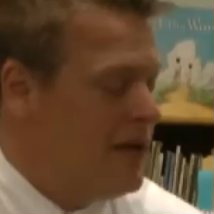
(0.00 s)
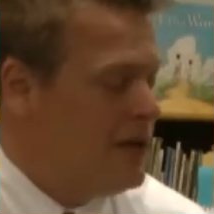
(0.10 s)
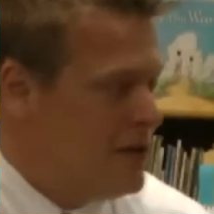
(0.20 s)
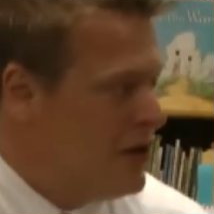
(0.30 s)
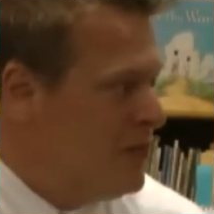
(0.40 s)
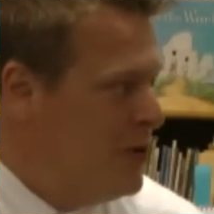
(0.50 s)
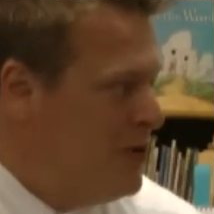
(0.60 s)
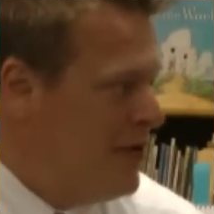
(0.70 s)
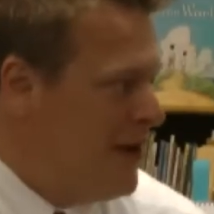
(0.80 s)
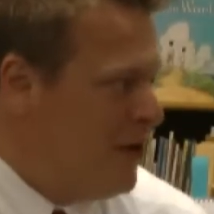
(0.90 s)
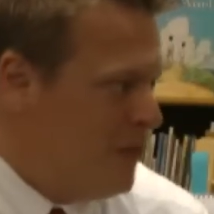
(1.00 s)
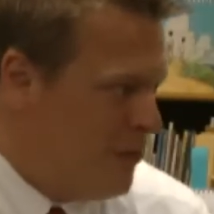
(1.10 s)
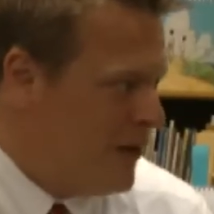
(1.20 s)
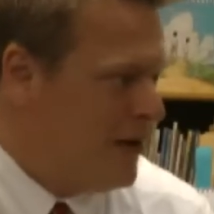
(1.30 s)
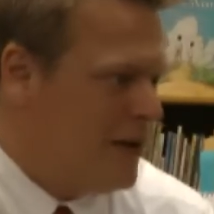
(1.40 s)
in the dunk booth to help
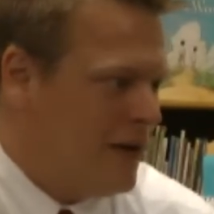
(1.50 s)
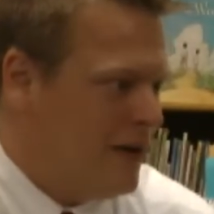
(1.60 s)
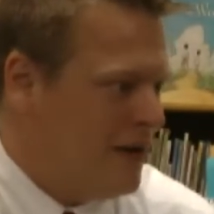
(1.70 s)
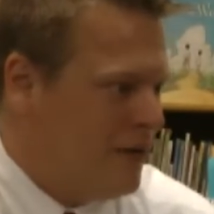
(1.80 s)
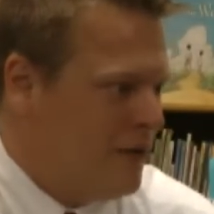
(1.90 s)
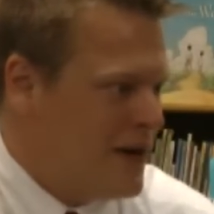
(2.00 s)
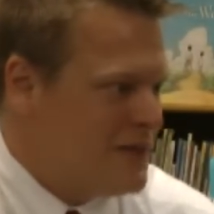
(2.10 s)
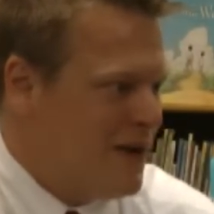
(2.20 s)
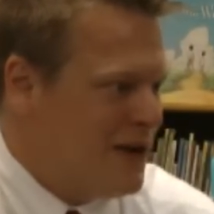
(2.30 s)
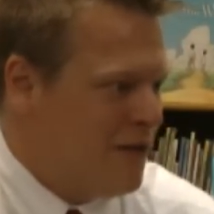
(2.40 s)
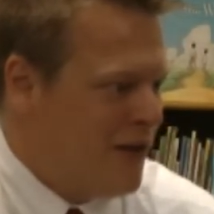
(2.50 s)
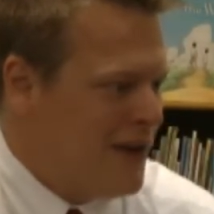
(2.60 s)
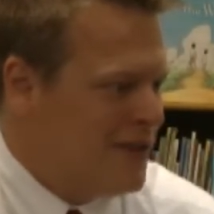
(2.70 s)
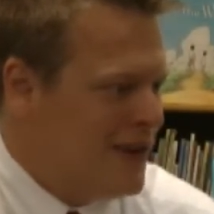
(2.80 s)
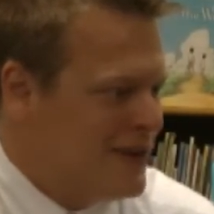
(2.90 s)
raise money for
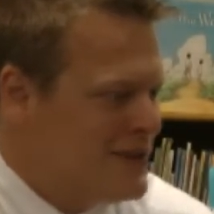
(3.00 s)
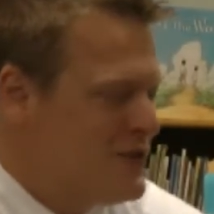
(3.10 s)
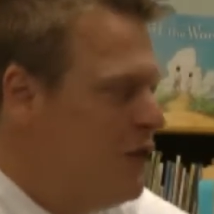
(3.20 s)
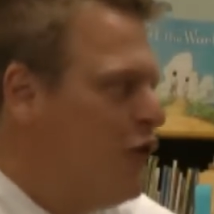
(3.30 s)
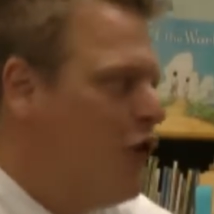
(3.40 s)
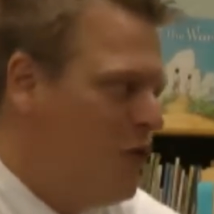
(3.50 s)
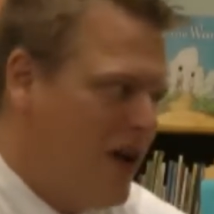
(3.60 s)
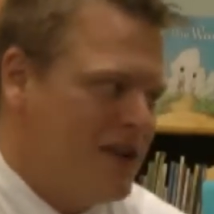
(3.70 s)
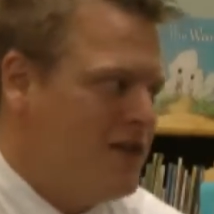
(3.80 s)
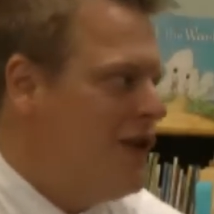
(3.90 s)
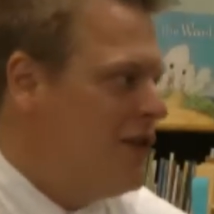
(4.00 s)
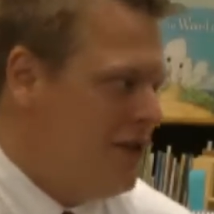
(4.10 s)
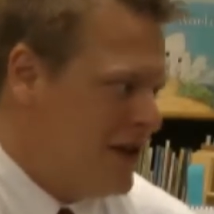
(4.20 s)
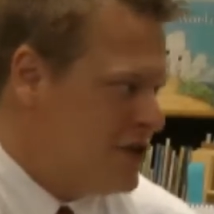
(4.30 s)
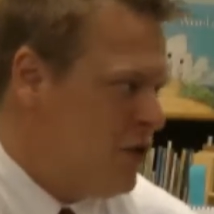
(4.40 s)
athletics, along with lots of other
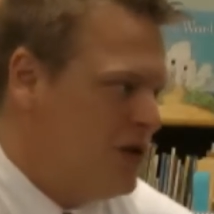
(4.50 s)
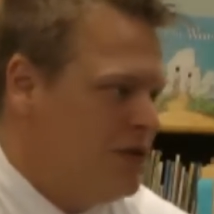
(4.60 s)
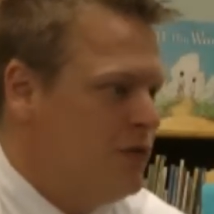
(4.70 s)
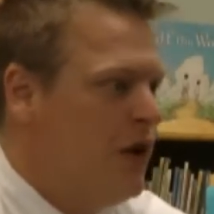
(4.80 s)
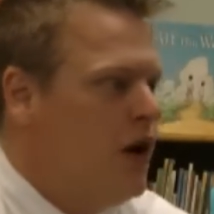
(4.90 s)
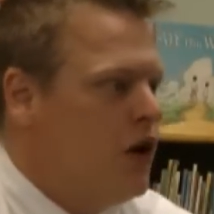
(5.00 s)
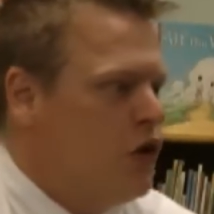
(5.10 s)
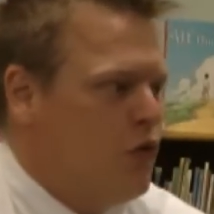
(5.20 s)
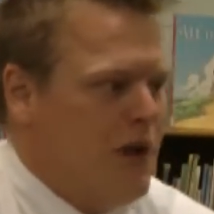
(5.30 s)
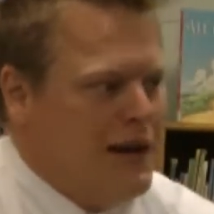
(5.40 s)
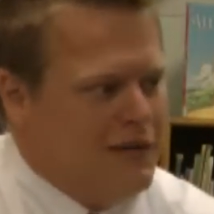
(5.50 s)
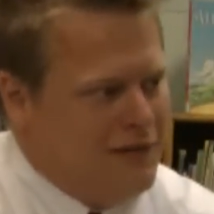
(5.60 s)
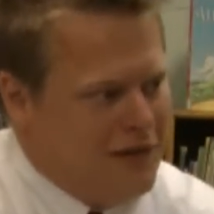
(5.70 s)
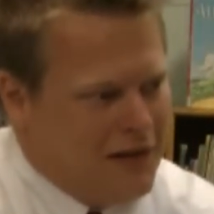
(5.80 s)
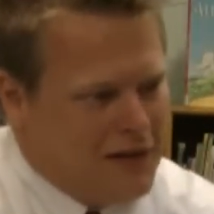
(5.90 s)
things, going to great
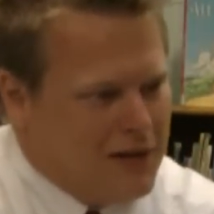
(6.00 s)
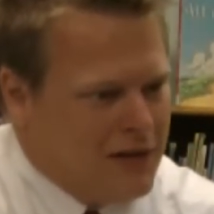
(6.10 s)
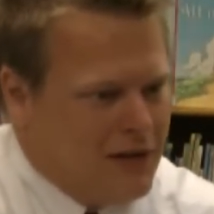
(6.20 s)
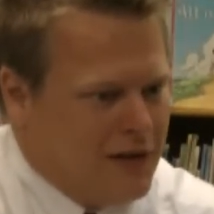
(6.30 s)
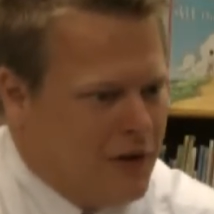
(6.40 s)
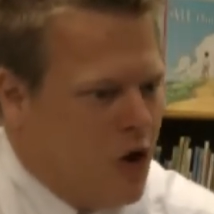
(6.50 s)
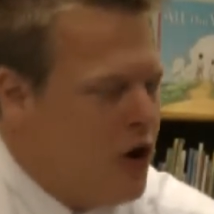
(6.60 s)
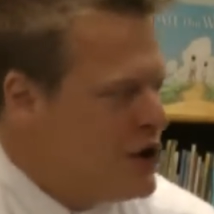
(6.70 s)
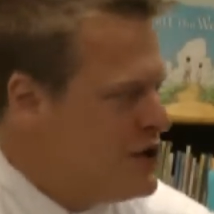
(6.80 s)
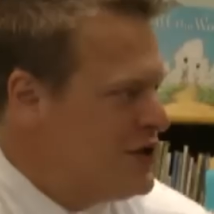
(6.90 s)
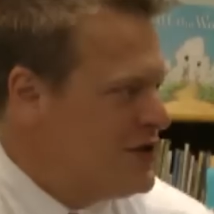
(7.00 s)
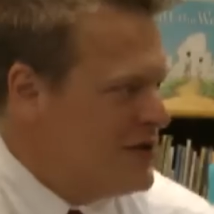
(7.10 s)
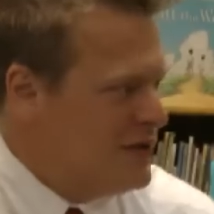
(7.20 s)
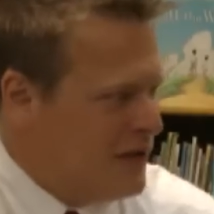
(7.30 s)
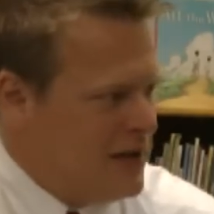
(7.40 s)
auctions,
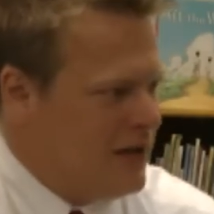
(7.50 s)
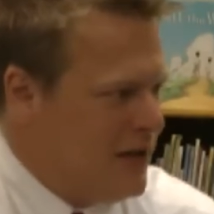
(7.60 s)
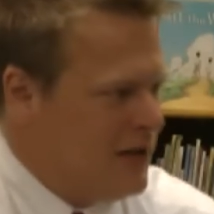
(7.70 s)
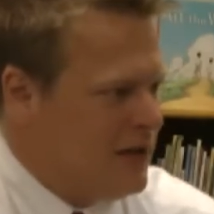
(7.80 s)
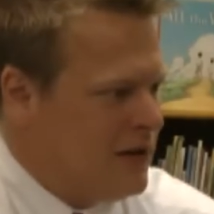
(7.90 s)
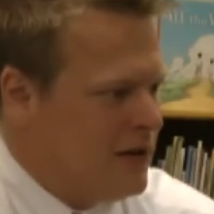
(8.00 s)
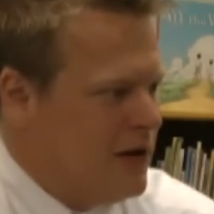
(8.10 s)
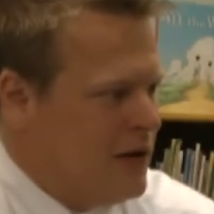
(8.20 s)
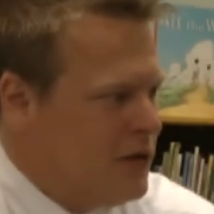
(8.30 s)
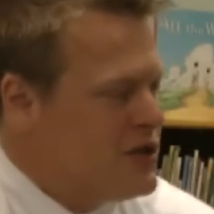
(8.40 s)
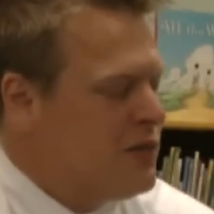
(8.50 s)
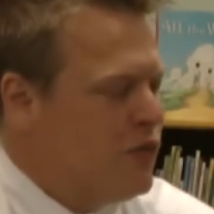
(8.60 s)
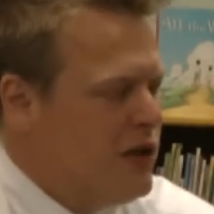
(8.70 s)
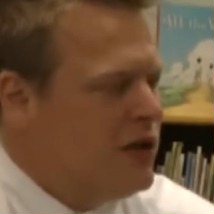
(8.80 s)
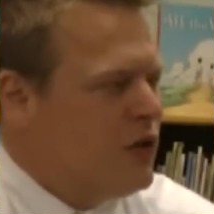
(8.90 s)
and there were some
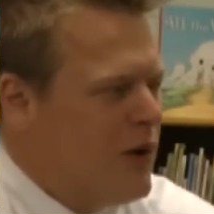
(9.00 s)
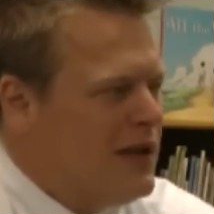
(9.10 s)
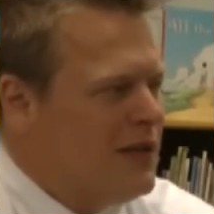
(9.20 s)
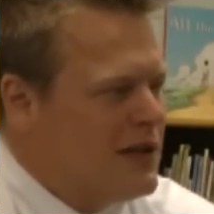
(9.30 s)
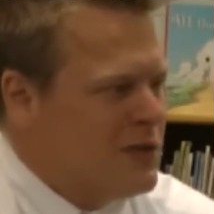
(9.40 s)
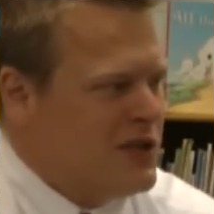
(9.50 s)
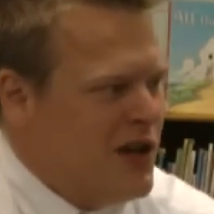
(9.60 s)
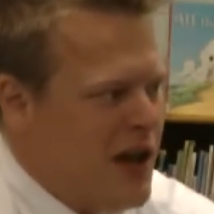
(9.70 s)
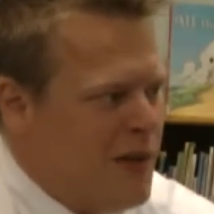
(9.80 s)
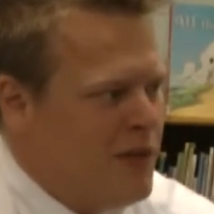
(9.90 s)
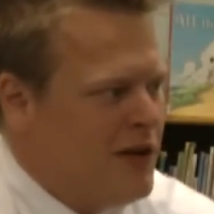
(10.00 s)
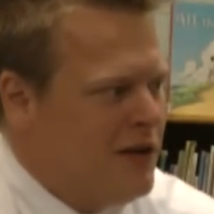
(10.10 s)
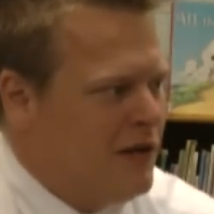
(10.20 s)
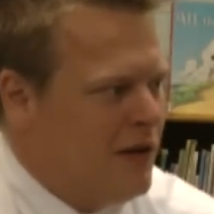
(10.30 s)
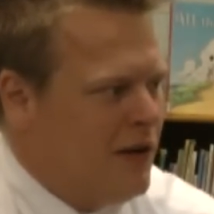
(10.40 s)
really great things which
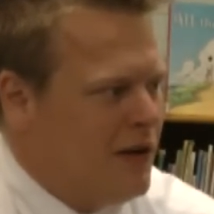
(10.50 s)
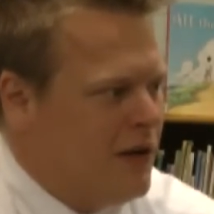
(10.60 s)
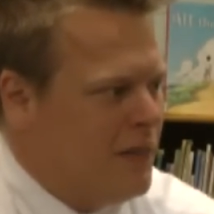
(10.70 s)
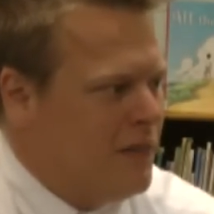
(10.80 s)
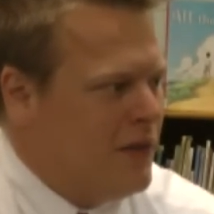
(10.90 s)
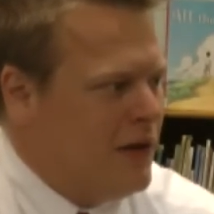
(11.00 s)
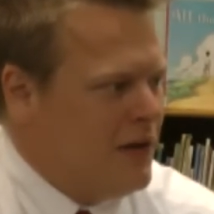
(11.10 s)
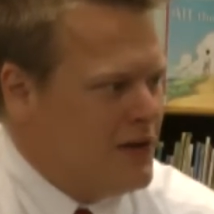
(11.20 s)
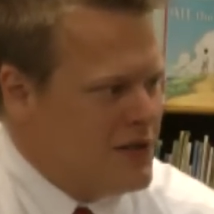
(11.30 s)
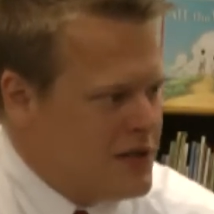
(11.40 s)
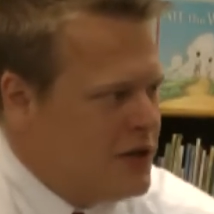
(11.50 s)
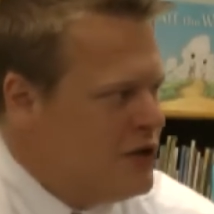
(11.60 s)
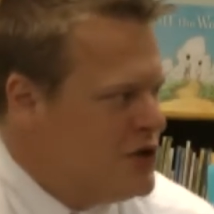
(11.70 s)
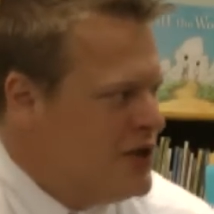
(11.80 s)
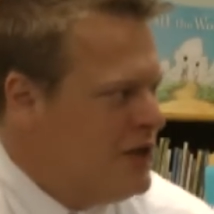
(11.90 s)
happened. The
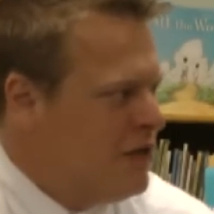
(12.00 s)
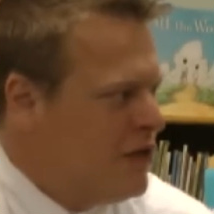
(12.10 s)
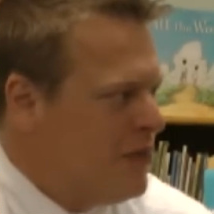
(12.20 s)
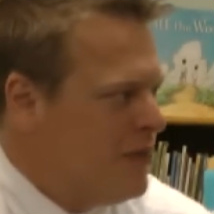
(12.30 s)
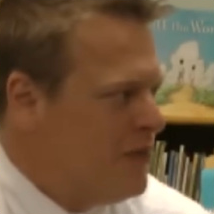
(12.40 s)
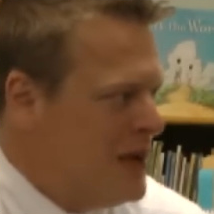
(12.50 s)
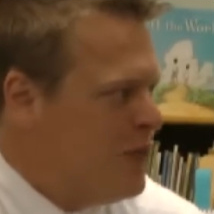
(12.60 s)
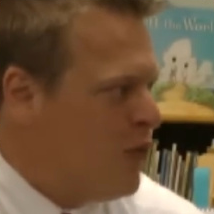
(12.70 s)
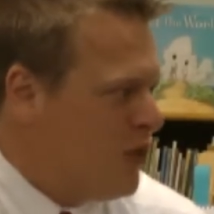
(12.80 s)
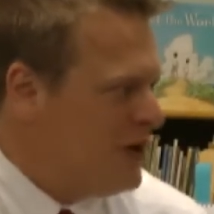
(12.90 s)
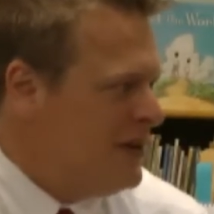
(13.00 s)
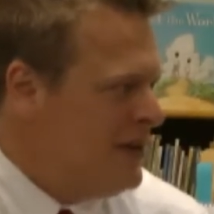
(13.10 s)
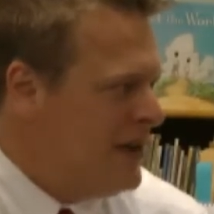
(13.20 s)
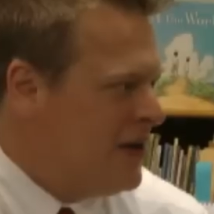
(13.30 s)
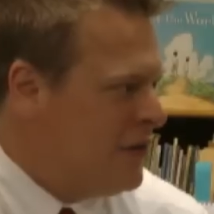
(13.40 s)
synergy from people working
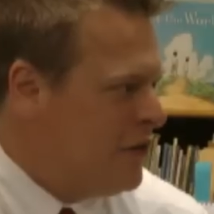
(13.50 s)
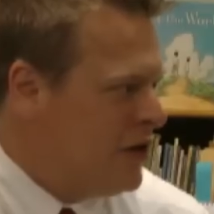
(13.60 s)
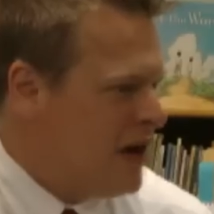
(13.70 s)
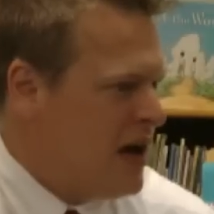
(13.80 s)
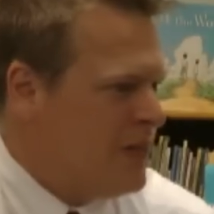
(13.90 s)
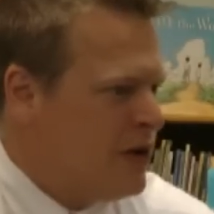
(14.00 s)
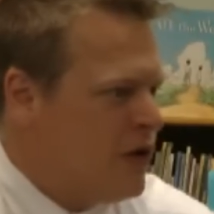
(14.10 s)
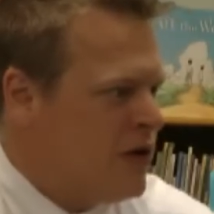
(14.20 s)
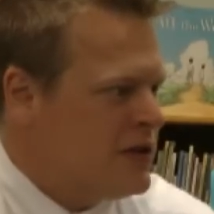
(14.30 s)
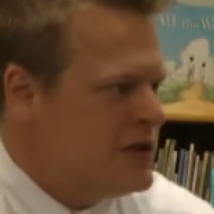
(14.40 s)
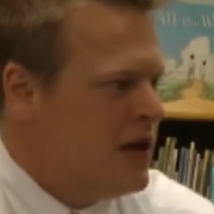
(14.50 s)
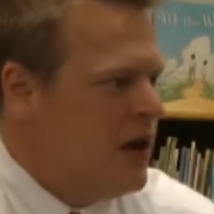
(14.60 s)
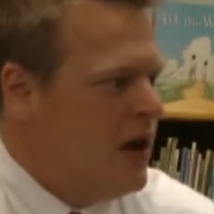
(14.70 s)
together for a common cause.